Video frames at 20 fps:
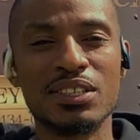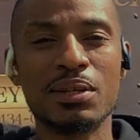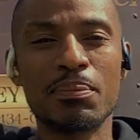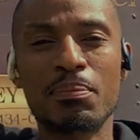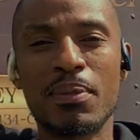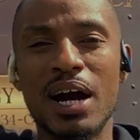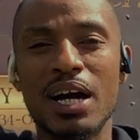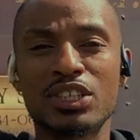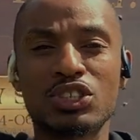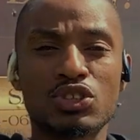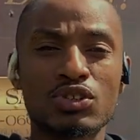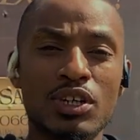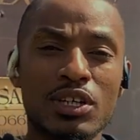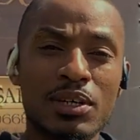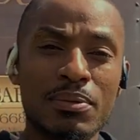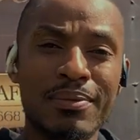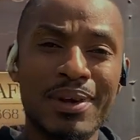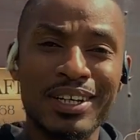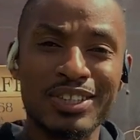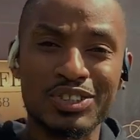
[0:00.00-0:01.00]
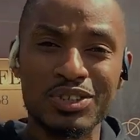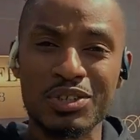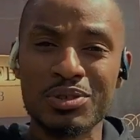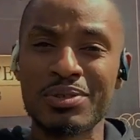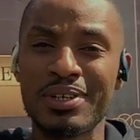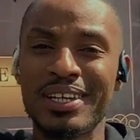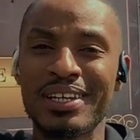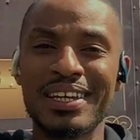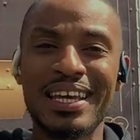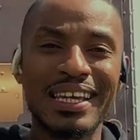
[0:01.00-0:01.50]
and Box Trucking. Make sure
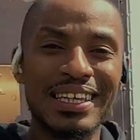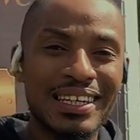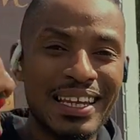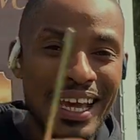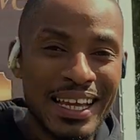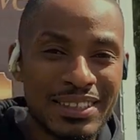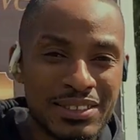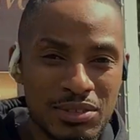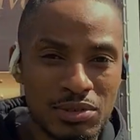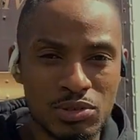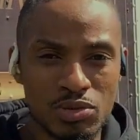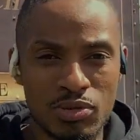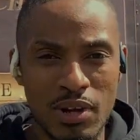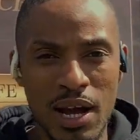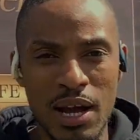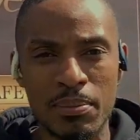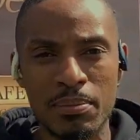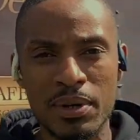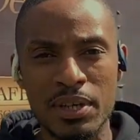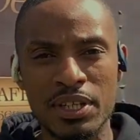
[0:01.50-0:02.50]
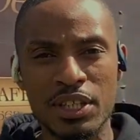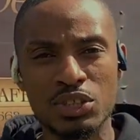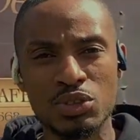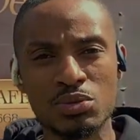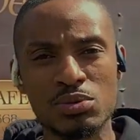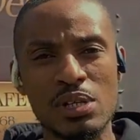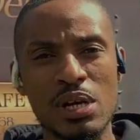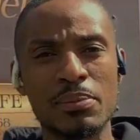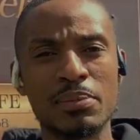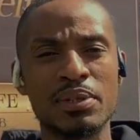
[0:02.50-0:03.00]
you hit that like and subscribe button as
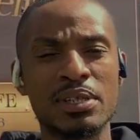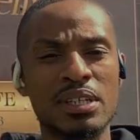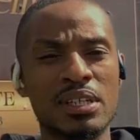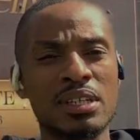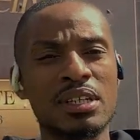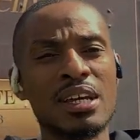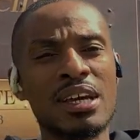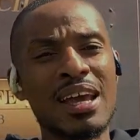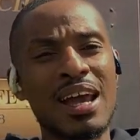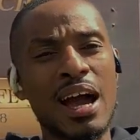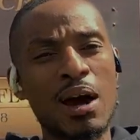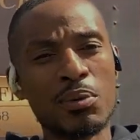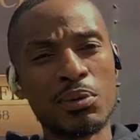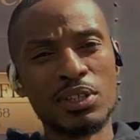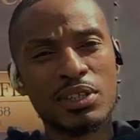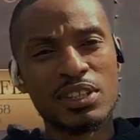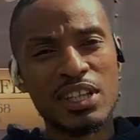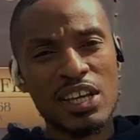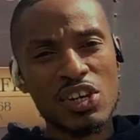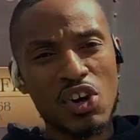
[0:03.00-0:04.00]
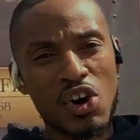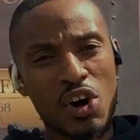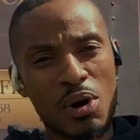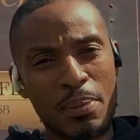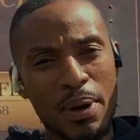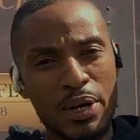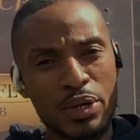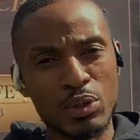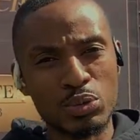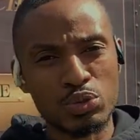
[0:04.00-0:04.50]
you coming in. I want to thank all
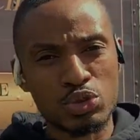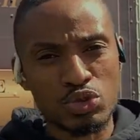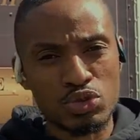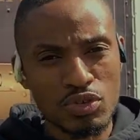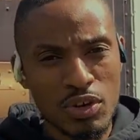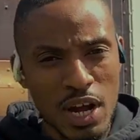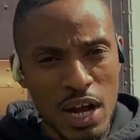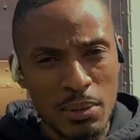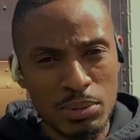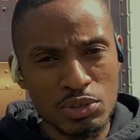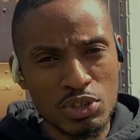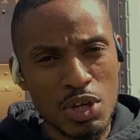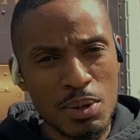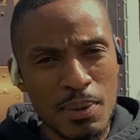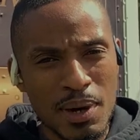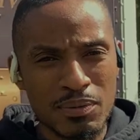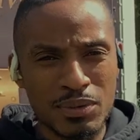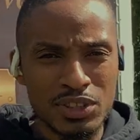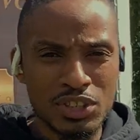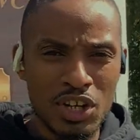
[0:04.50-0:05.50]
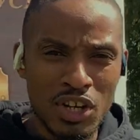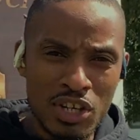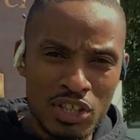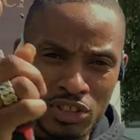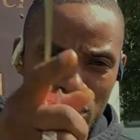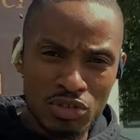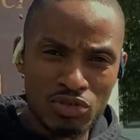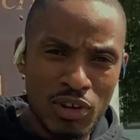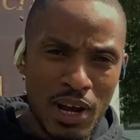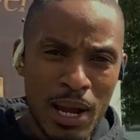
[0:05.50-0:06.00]
my new subscribers, all my returning
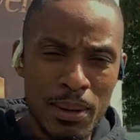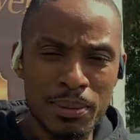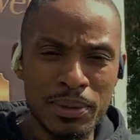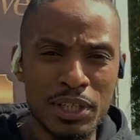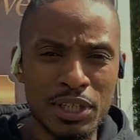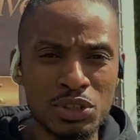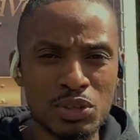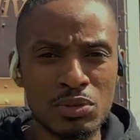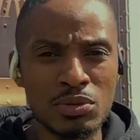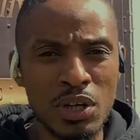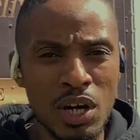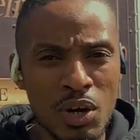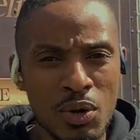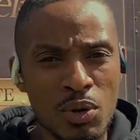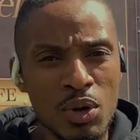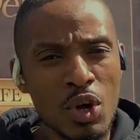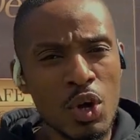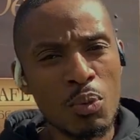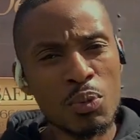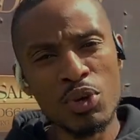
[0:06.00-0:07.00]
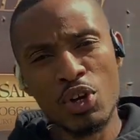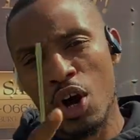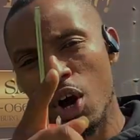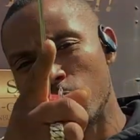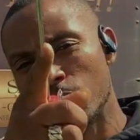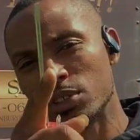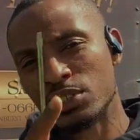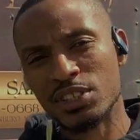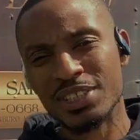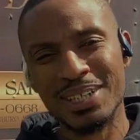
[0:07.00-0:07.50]
subscribers. And as you know, we
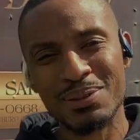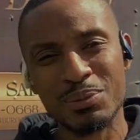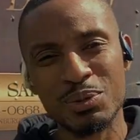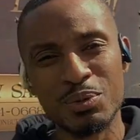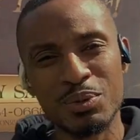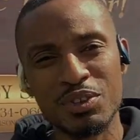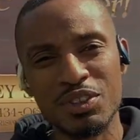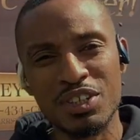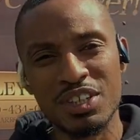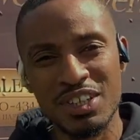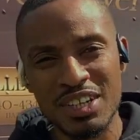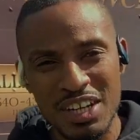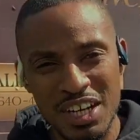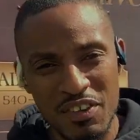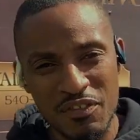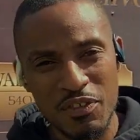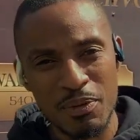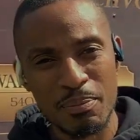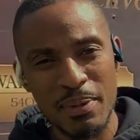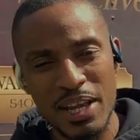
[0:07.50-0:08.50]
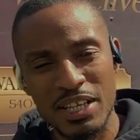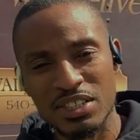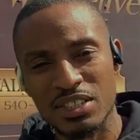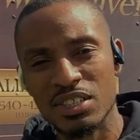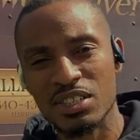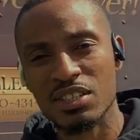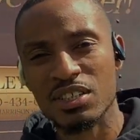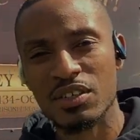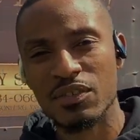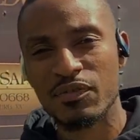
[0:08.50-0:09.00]
always coming with the good
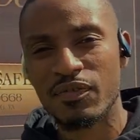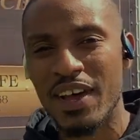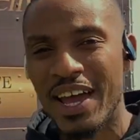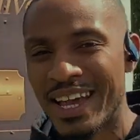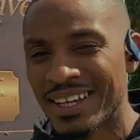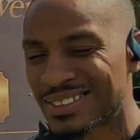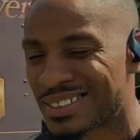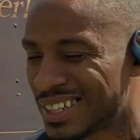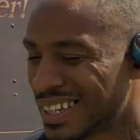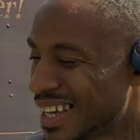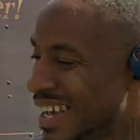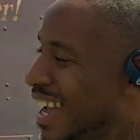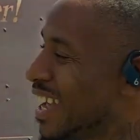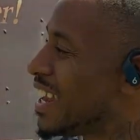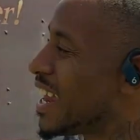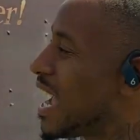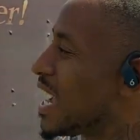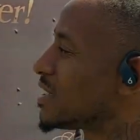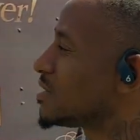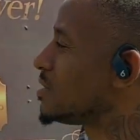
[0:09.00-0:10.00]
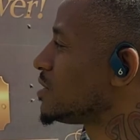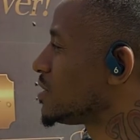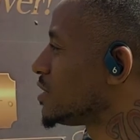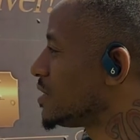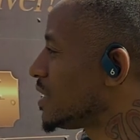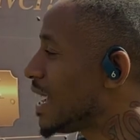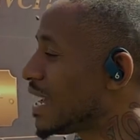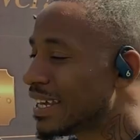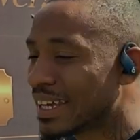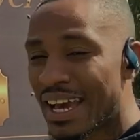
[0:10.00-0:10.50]
information, the good facts. And actually
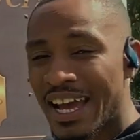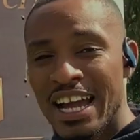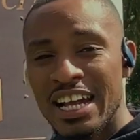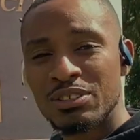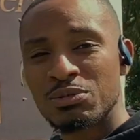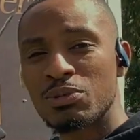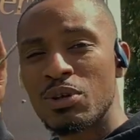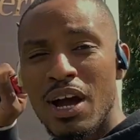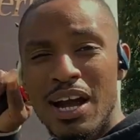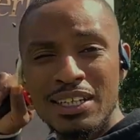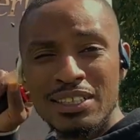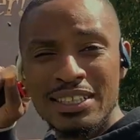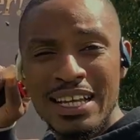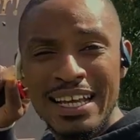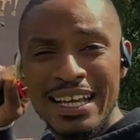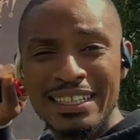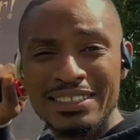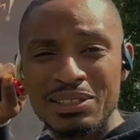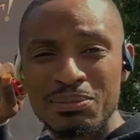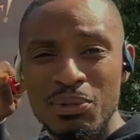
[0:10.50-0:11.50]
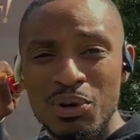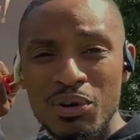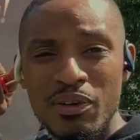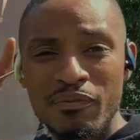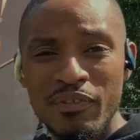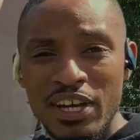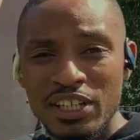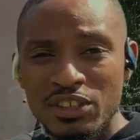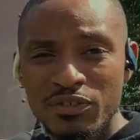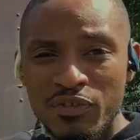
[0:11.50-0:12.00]
today, guys, I got some
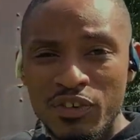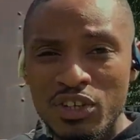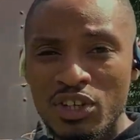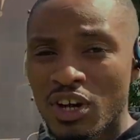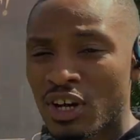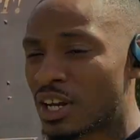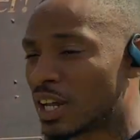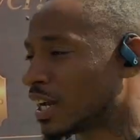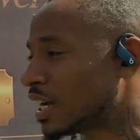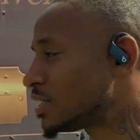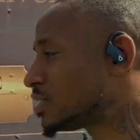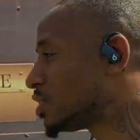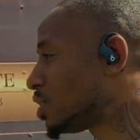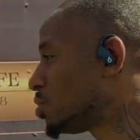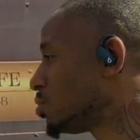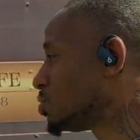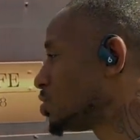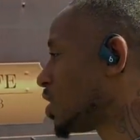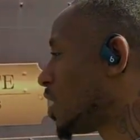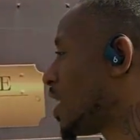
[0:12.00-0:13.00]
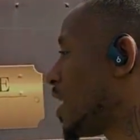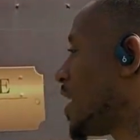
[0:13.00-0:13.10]
motivation for y'all. Like I told y'all, I